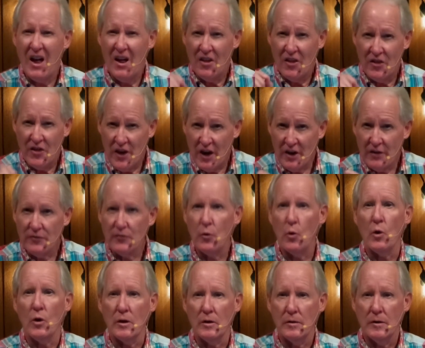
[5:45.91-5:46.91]

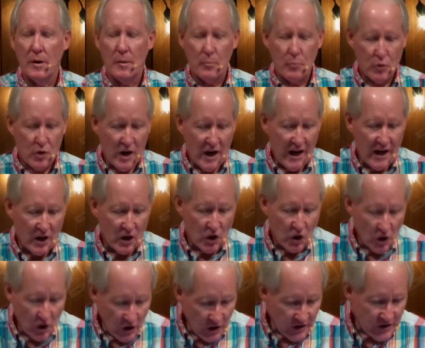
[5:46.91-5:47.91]
Therefore, pray
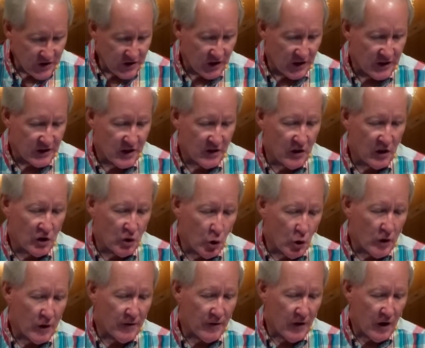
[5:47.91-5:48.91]
earnestly to the
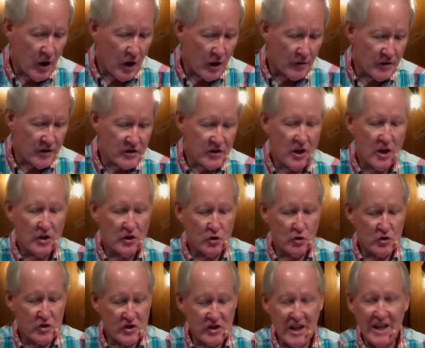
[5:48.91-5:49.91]
Lord of the harvest to
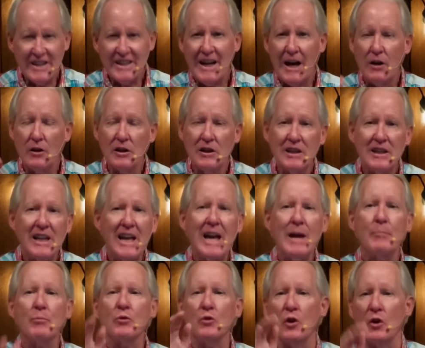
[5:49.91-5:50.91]
send out
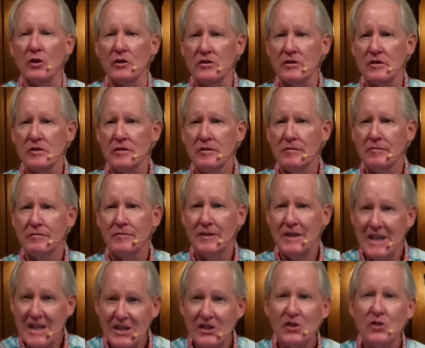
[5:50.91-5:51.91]
laborers
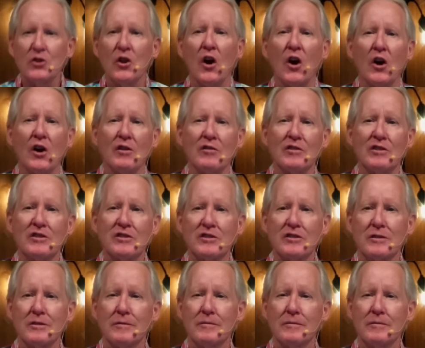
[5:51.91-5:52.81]
into the harvest."